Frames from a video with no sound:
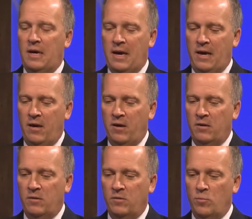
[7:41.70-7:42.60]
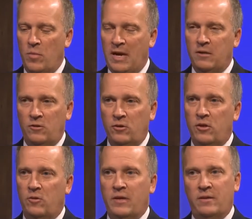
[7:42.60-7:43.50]
and made
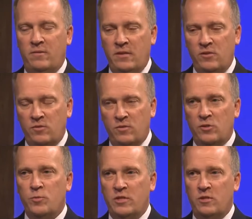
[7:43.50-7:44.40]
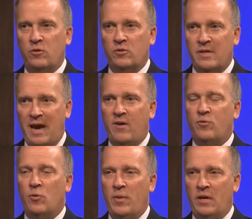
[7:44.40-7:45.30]
clear that these materials have
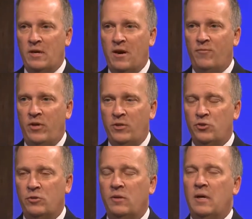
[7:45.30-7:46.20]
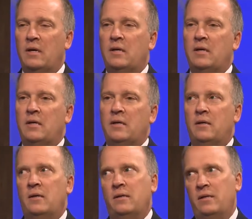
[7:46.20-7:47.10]
to remain confidential.
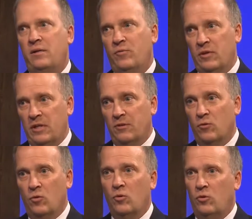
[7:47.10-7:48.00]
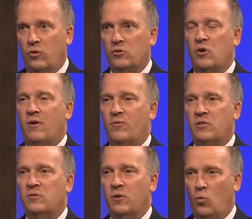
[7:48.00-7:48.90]
Even in their own clerk's
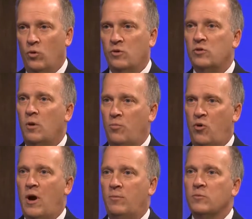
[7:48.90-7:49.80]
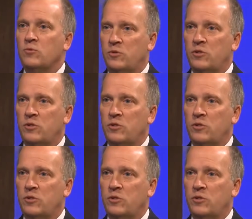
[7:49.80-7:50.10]
office, there were some problems with